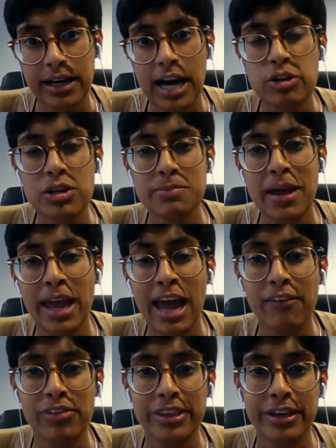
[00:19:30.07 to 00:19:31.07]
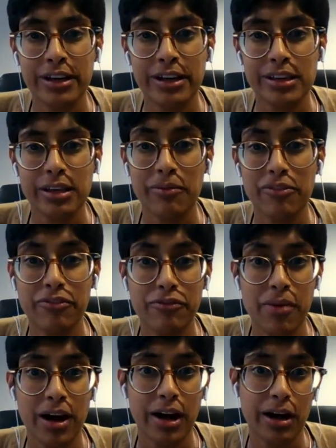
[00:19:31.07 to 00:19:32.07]
Countries may have the
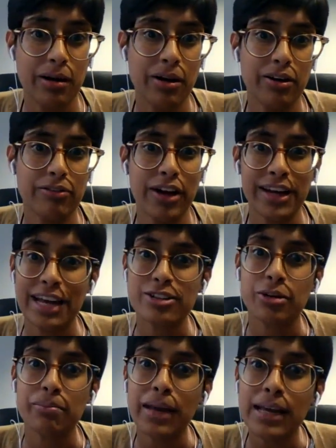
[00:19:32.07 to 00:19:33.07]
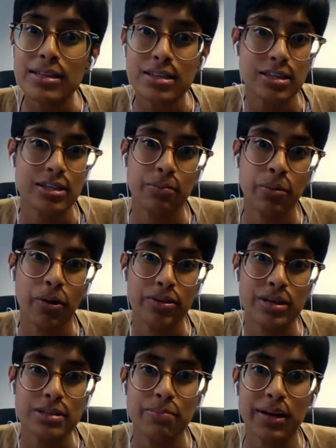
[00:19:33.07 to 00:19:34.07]
financial means to
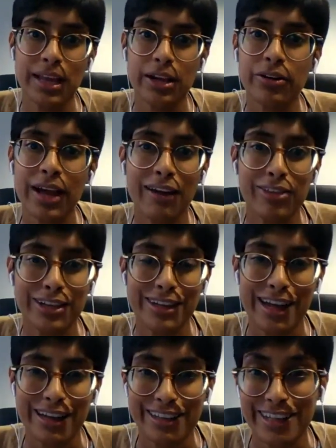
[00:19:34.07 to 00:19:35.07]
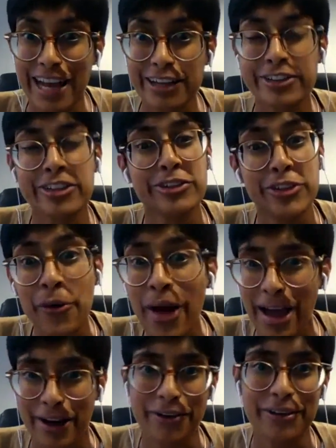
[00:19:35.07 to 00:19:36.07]
support this, but they don't have the technical
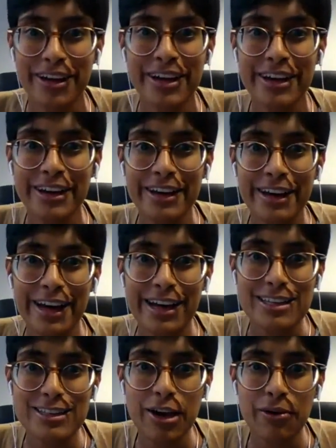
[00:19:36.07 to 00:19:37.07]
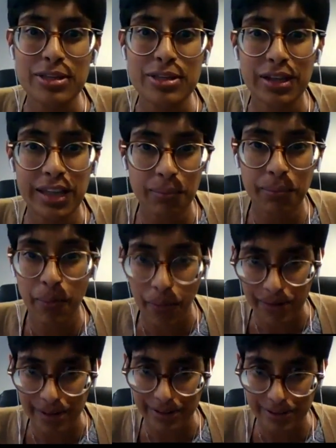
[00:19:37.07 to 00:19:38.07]
know-how. And so it's really
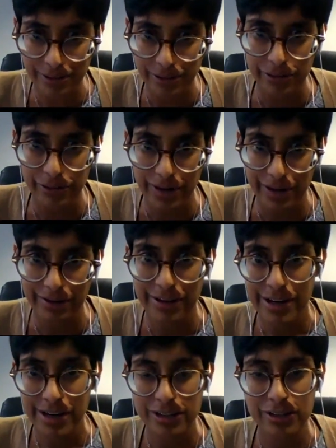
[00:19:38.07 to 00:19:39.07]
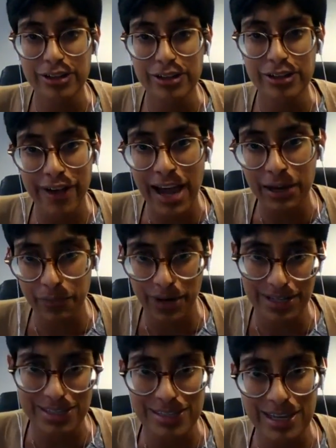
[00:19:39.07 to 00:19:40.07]
important to define
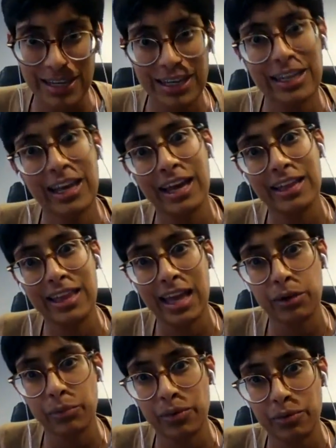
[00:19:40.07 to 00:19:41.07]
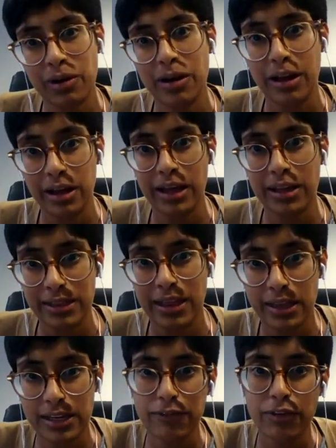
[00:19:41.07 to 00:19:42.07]
what is needed, and
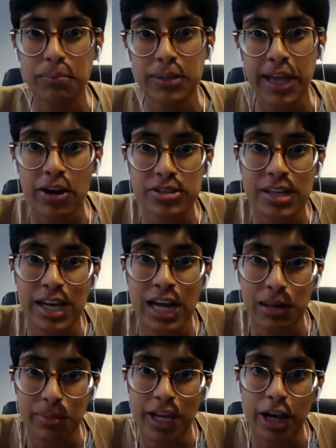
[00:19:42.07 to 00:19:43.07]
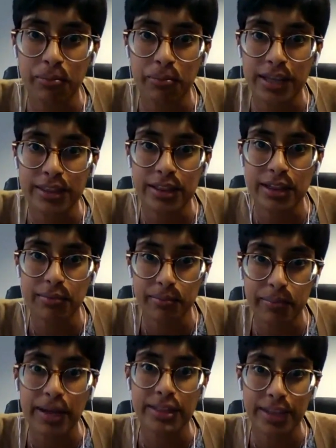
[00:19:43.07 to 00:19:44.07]
then different players can come and help meet
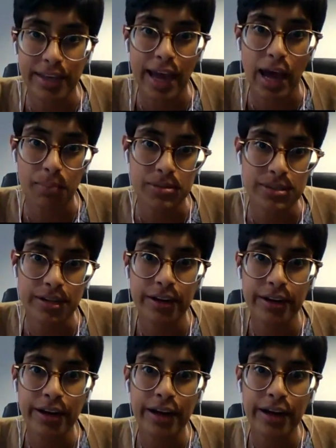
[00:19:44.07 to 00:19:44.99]
the gaps.